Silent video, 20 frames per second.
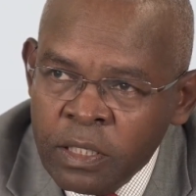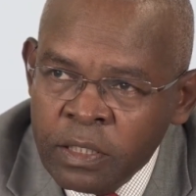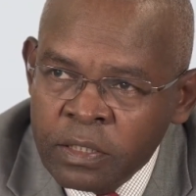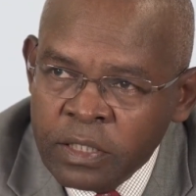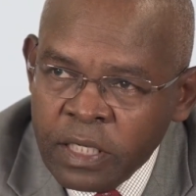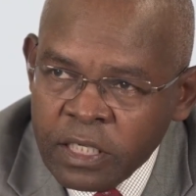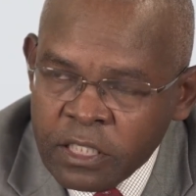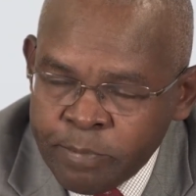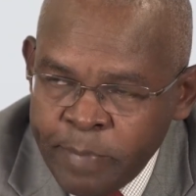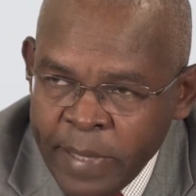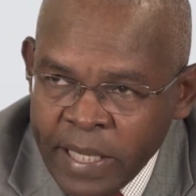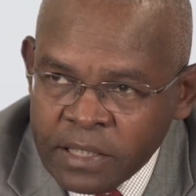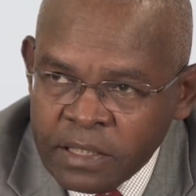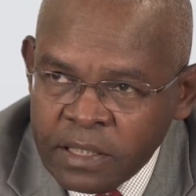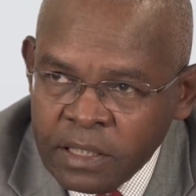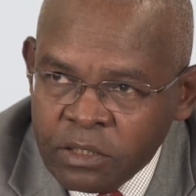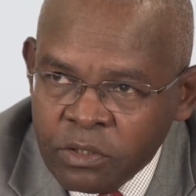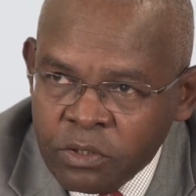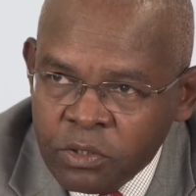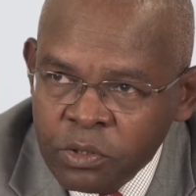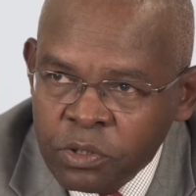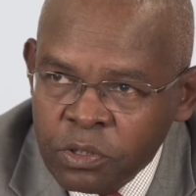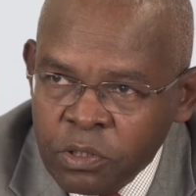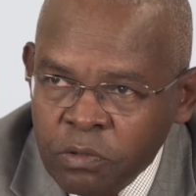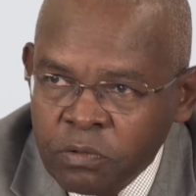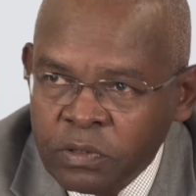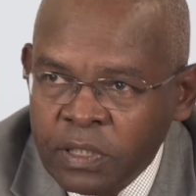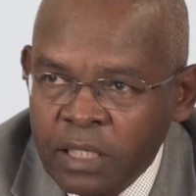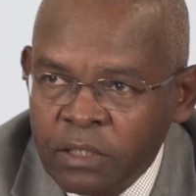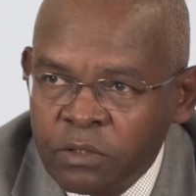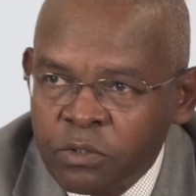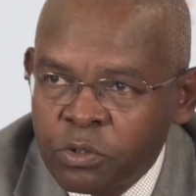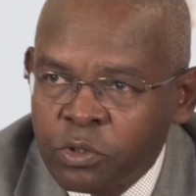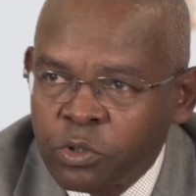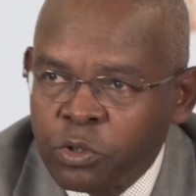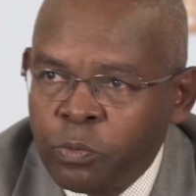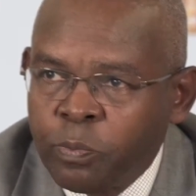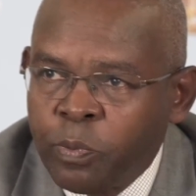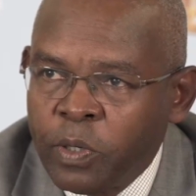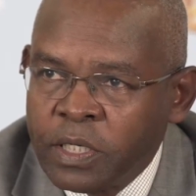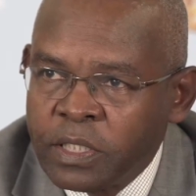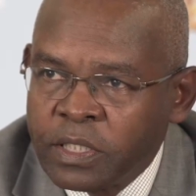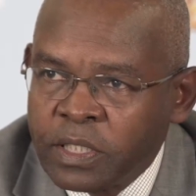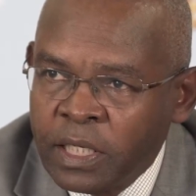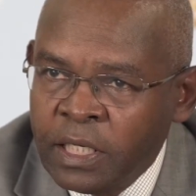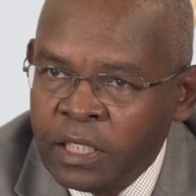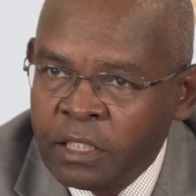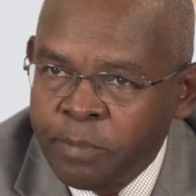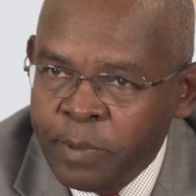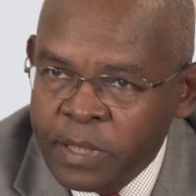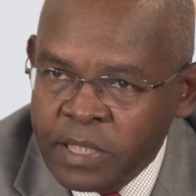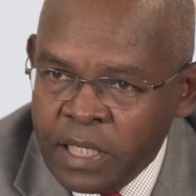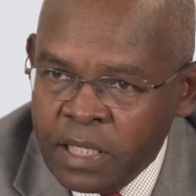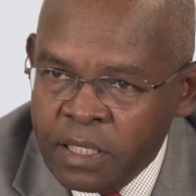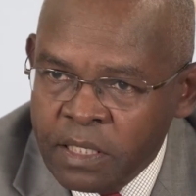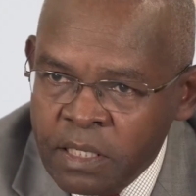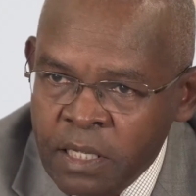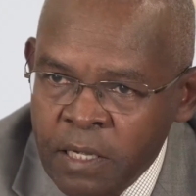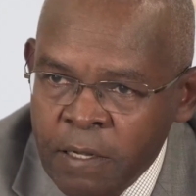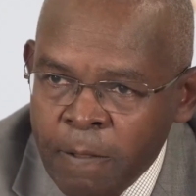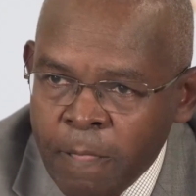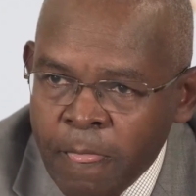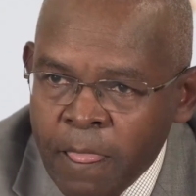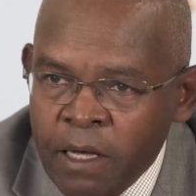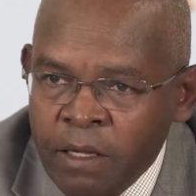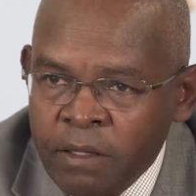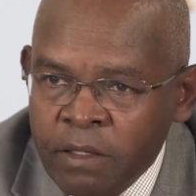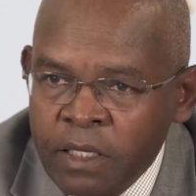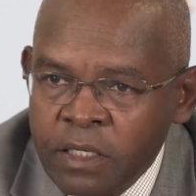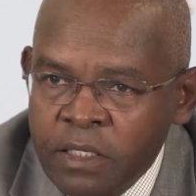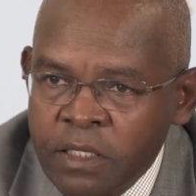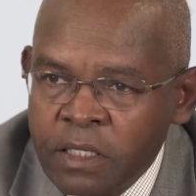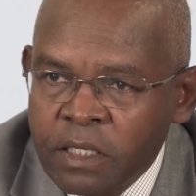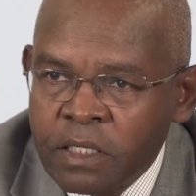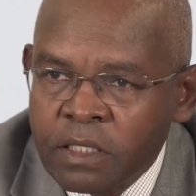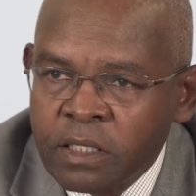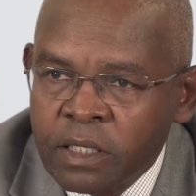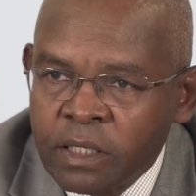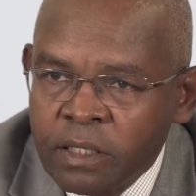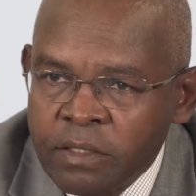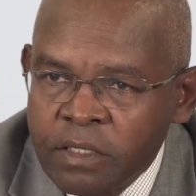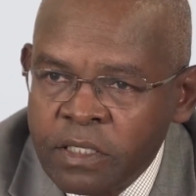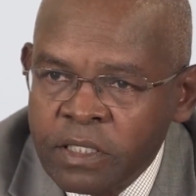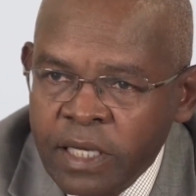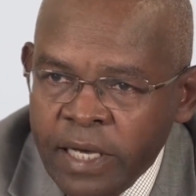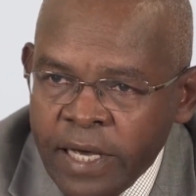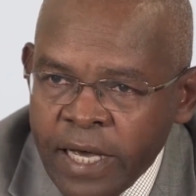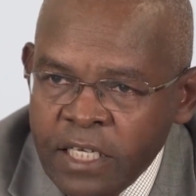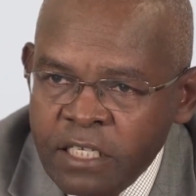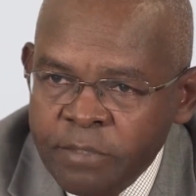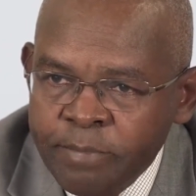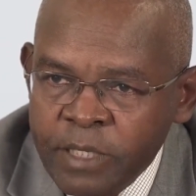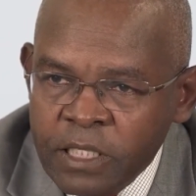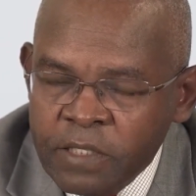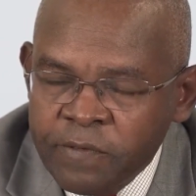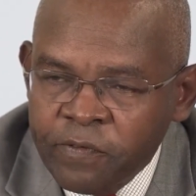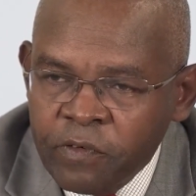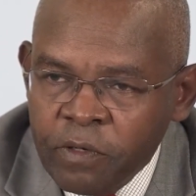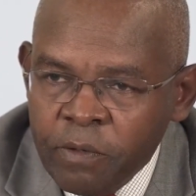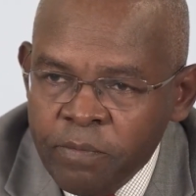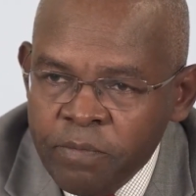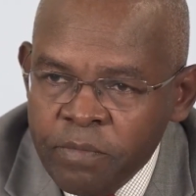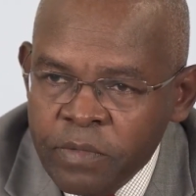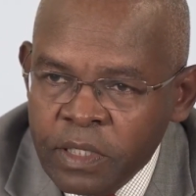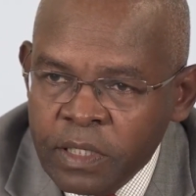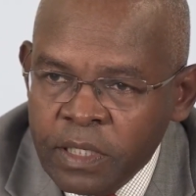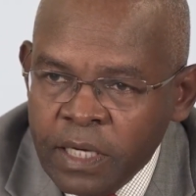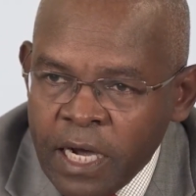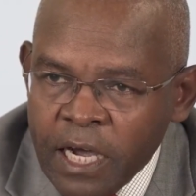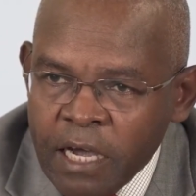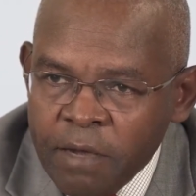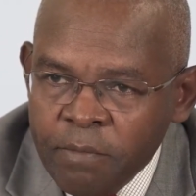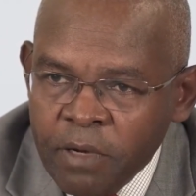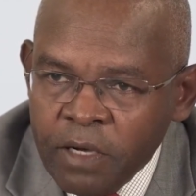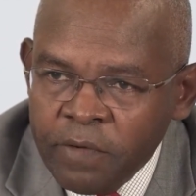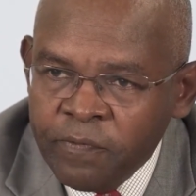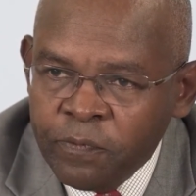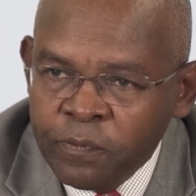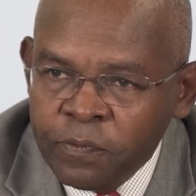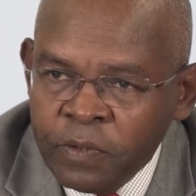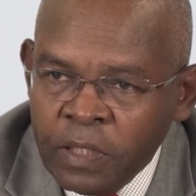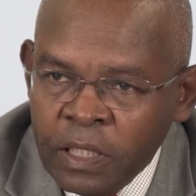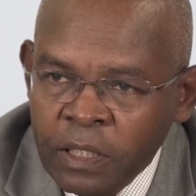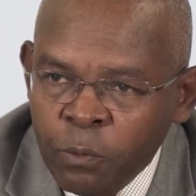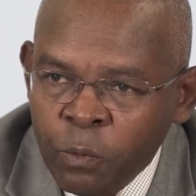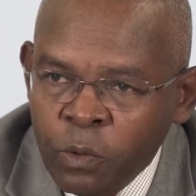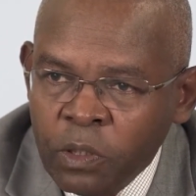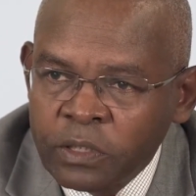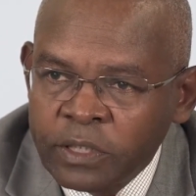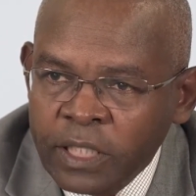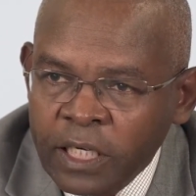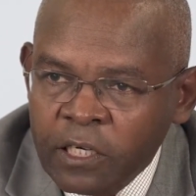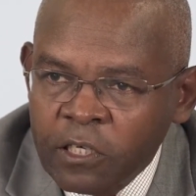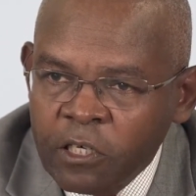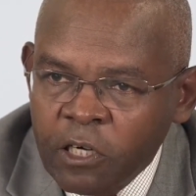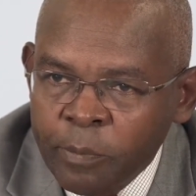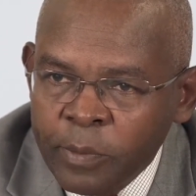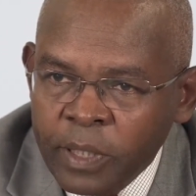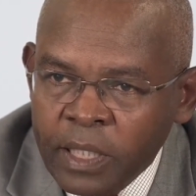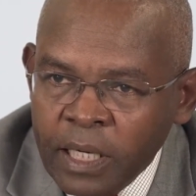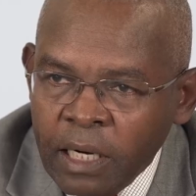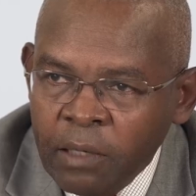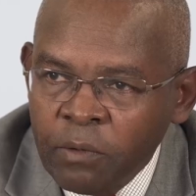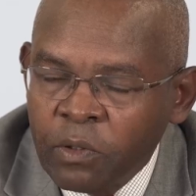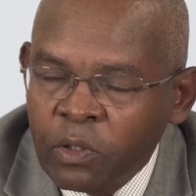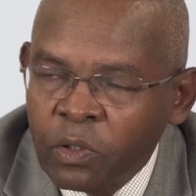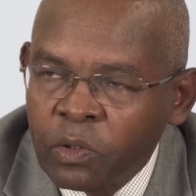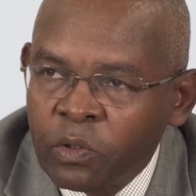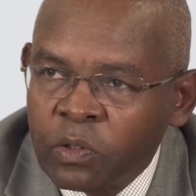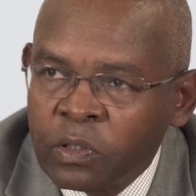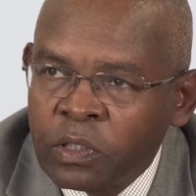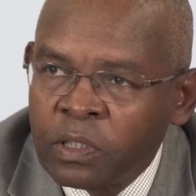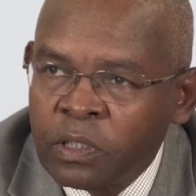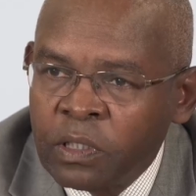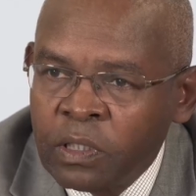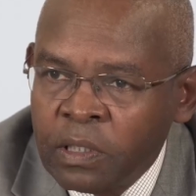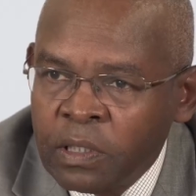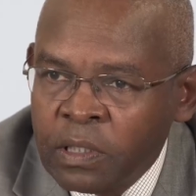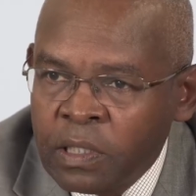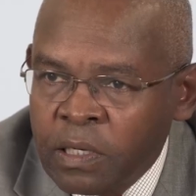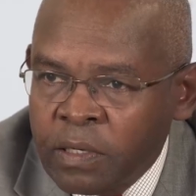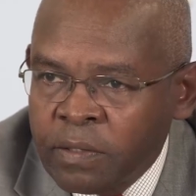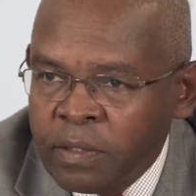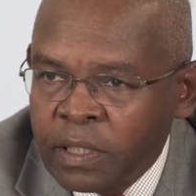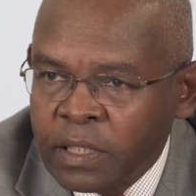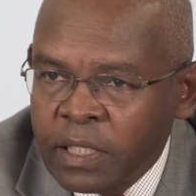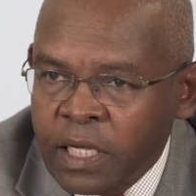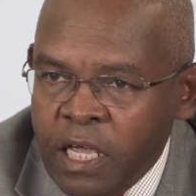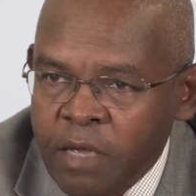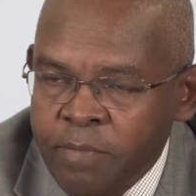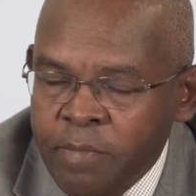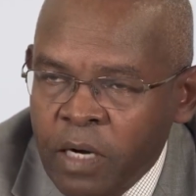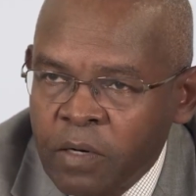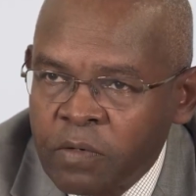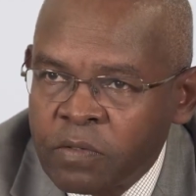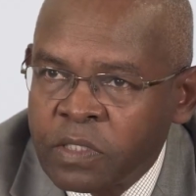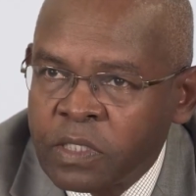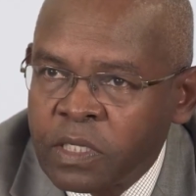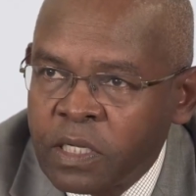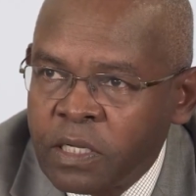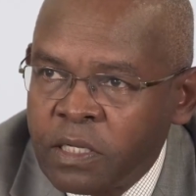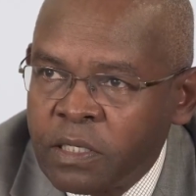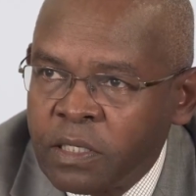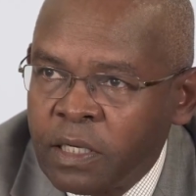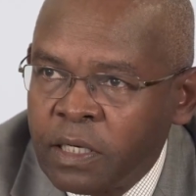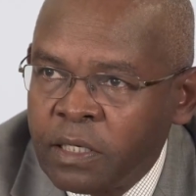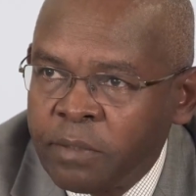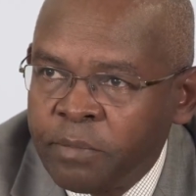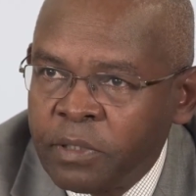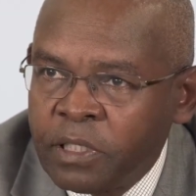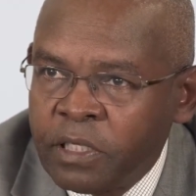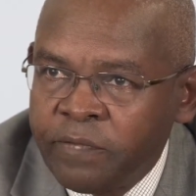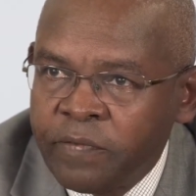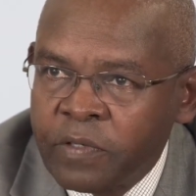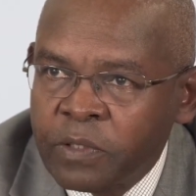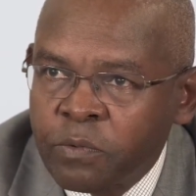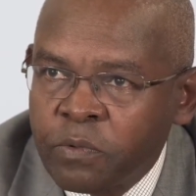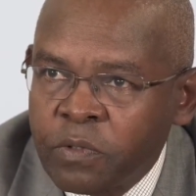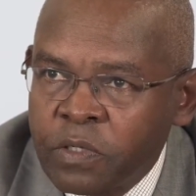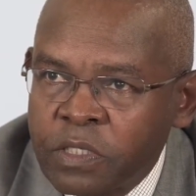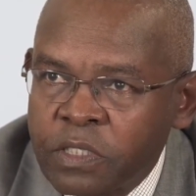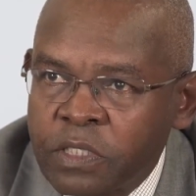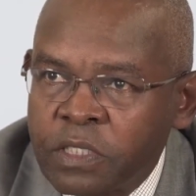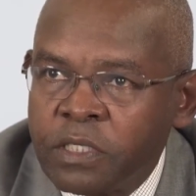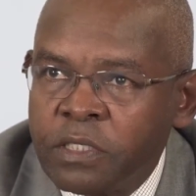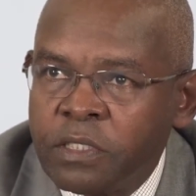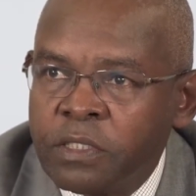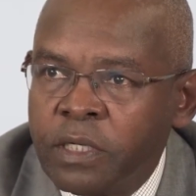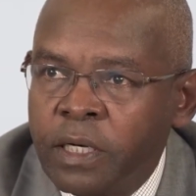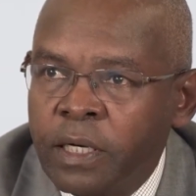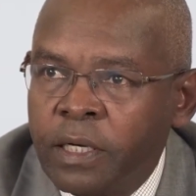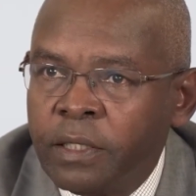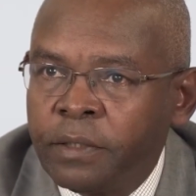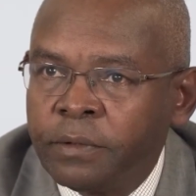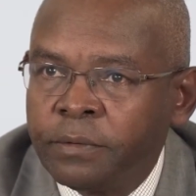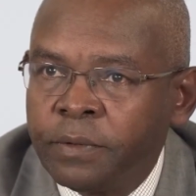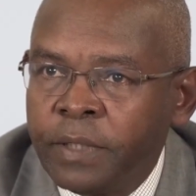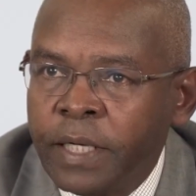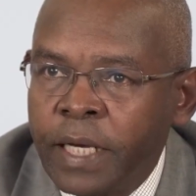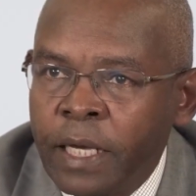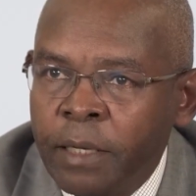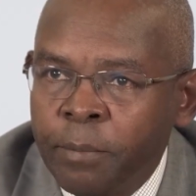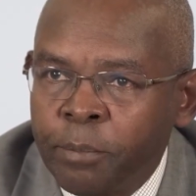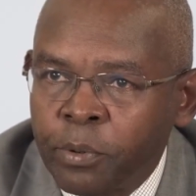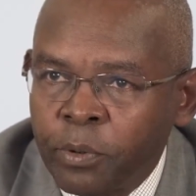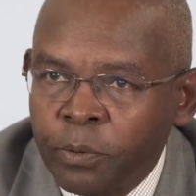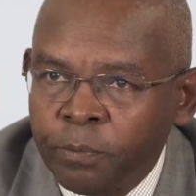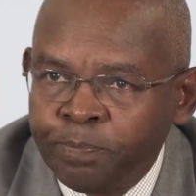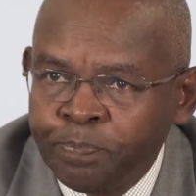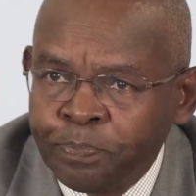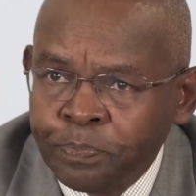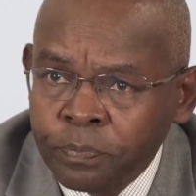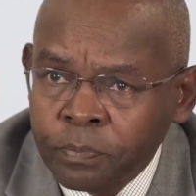it's expected to slow down to 2.8%. These are estimates from the IMF World Economic Outlook that came out in, I believe it was in April.